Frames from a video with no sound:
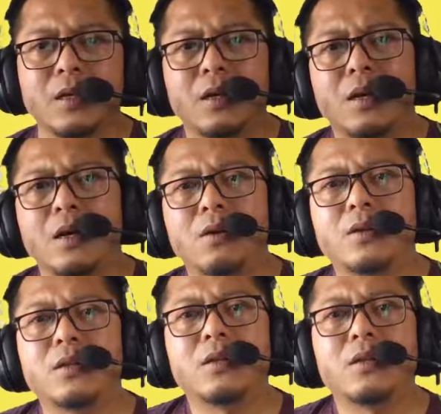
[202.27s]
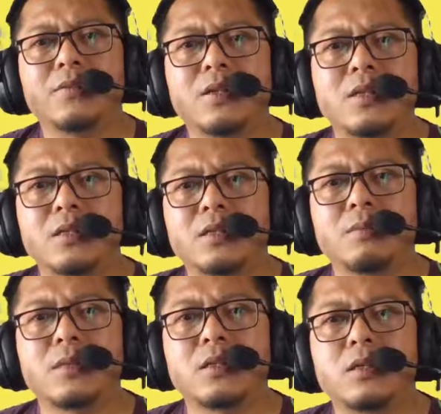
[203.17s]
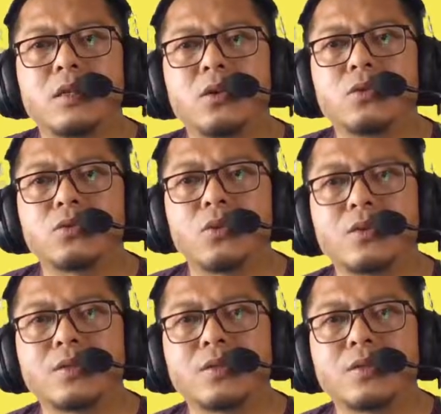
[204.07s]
Our nervous system is the control